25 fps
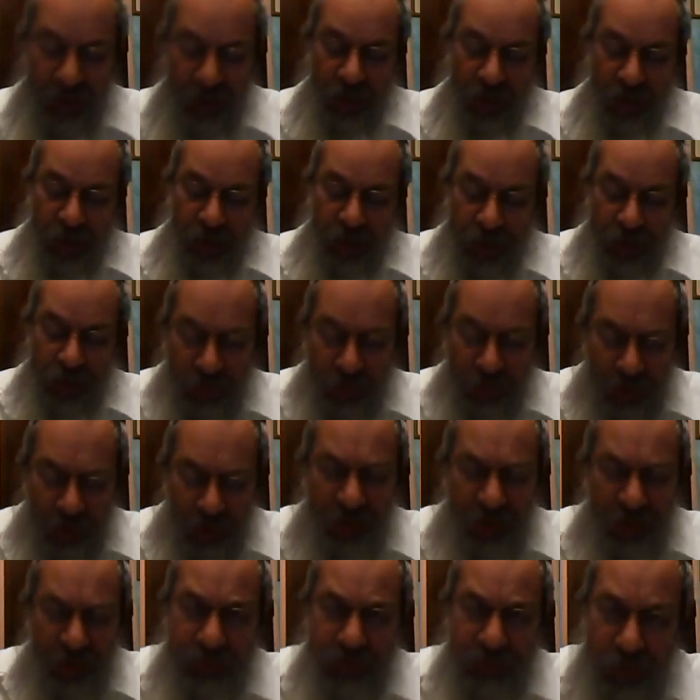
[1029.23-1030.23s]
He told
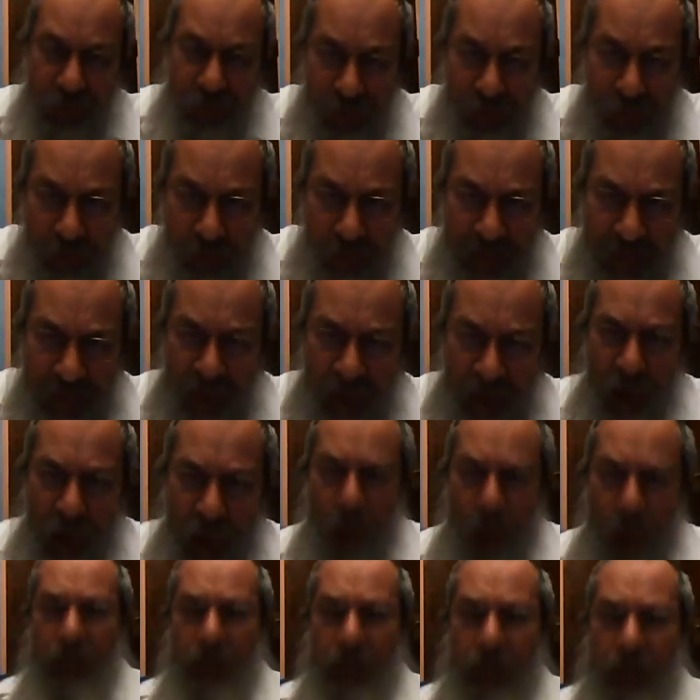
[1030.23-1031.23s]
him to go back
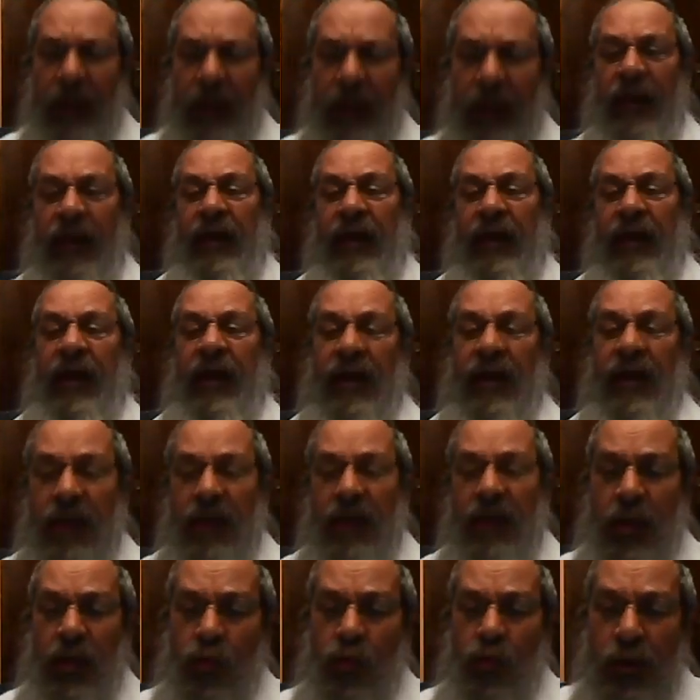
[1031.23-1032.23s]
home, and he
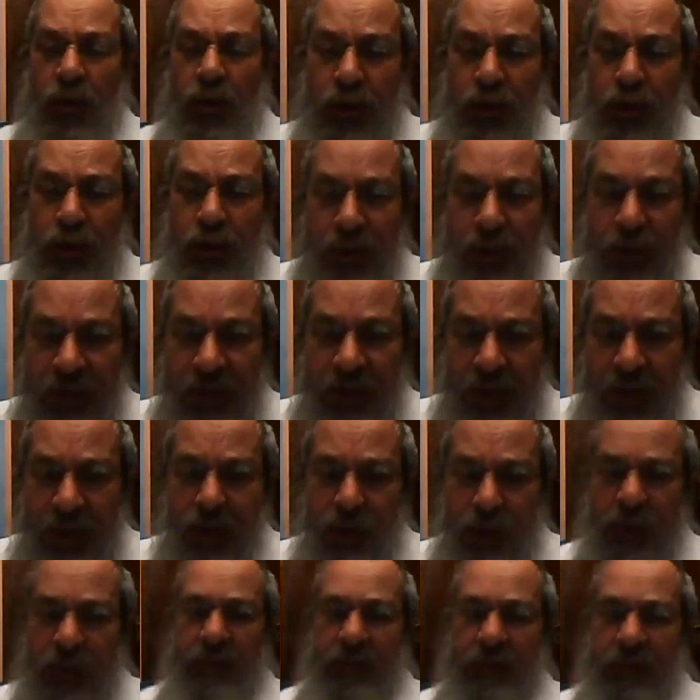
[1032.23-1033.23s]
would continue to
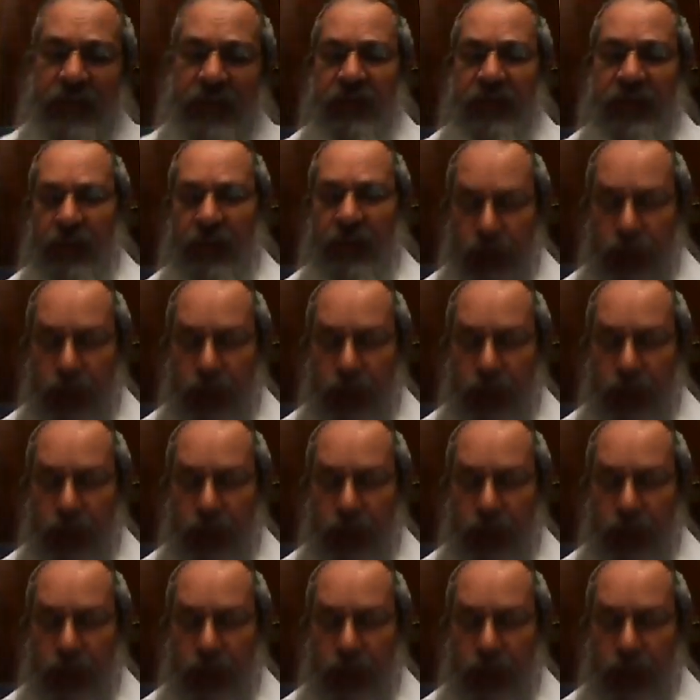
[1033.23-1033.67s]
Mezrich